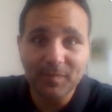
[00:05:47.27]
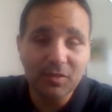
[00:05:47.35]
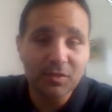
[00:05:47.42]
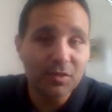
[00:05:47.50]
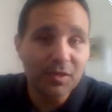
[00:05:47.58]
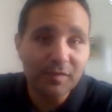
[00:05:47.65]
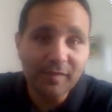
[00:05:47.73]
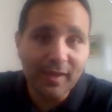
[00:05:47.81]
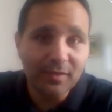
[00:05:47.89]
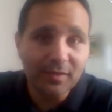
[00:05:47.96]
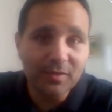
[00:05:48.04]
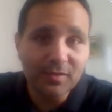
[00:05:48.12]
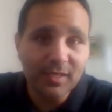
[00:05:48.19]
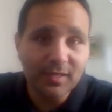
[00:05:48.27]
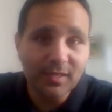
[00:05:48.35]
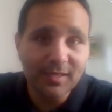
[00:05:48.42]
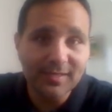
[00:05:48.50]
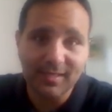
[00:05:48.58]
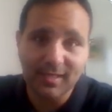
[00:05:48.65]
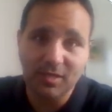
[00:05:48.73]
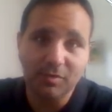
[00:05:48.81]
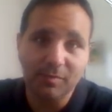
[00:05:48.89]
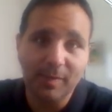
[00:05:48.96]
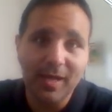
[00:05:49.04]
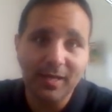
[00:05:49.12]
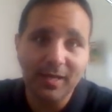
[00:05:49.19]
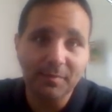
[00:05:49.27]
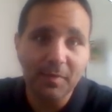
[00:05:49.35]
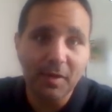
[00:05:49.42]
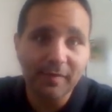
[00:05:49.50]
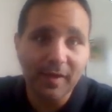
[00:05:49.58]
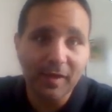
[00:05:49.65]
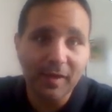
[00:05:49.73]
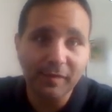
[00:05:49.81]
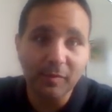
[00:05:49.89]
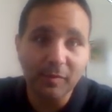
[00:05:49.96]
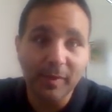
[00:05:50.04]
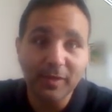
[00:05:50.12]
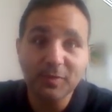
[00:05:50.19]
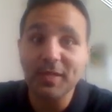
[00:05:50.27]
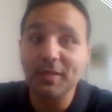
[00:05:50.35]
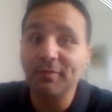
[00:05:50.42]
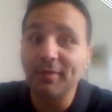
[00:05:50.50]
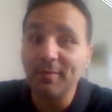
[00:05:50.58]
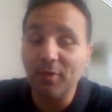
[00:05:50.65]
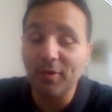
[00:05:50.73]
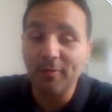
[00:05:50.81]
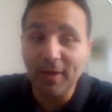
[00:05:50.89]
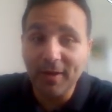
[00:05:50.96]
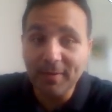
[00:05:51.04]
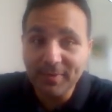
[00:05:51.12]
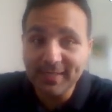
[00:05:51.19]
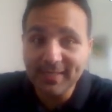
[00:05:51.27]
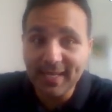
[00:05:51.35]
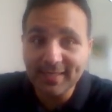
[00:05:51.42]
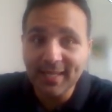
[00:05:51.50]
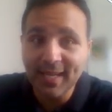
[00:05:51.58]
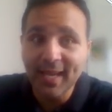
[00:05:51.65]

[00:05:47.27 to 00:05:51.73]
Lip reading: Unit values in Centennial Park and Mona Vale fell by 23.1%